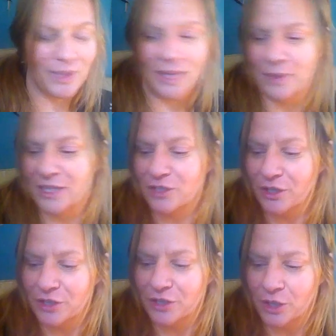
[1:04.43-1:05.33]
it and what they want to
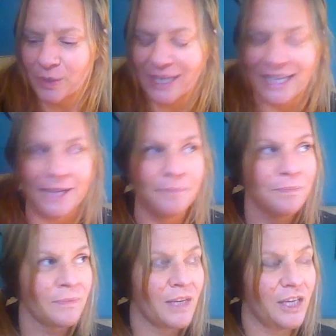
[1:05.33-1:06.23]
start doing. And,
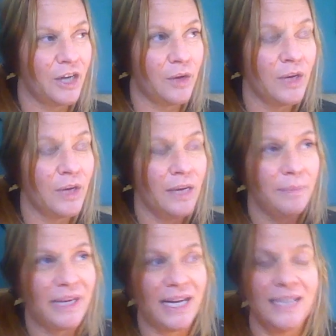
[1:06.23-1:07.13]
you know,
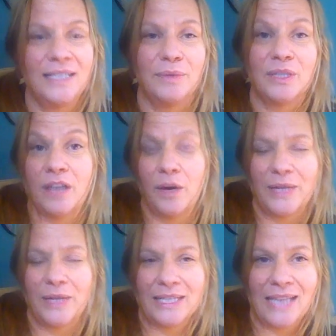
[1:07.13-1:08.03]
because it was
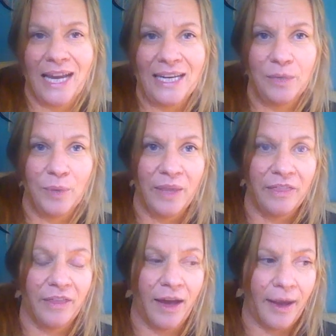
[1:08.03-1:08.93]
coinciding
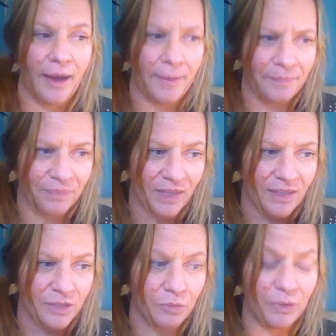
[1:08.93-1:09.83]
with um,
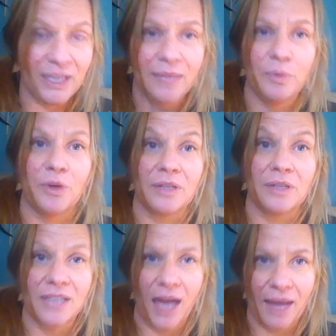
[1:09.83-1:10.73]
this really
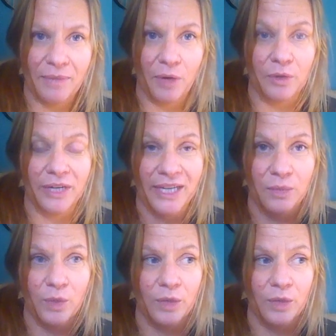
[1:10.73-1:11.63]
important time that we're
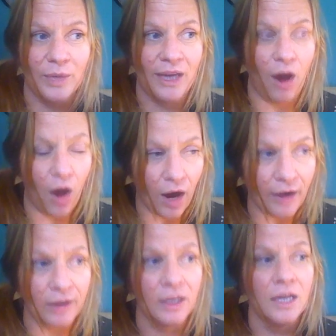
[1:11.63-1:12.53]
in, where we
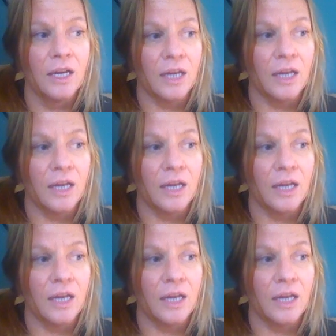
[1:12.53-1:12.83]
are